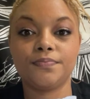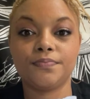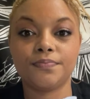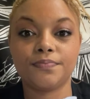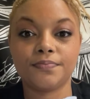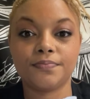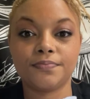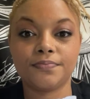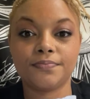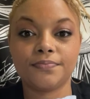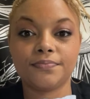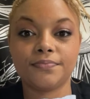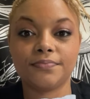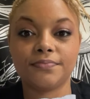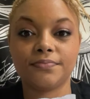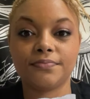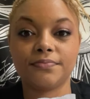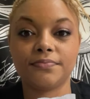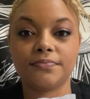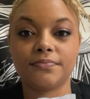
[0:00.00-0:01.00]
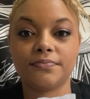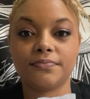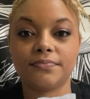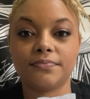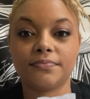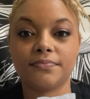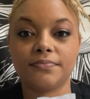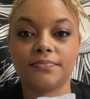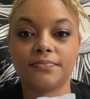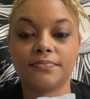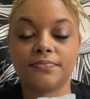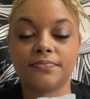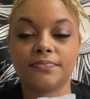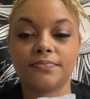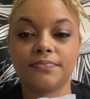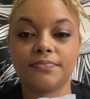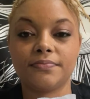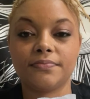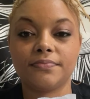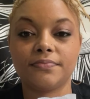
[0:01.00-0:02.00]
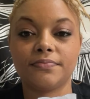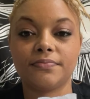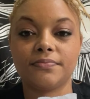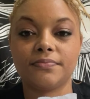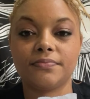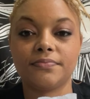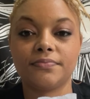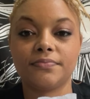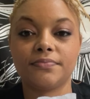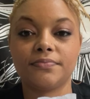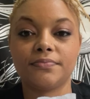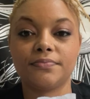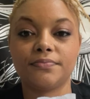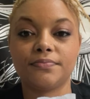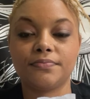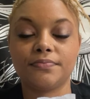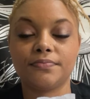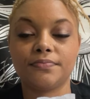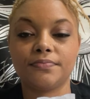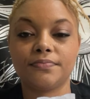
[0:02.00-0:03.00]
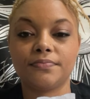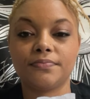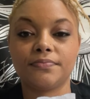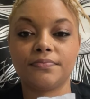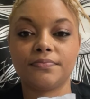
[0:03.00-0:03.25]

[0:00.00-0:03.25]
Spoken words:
No one is speaking in this clip.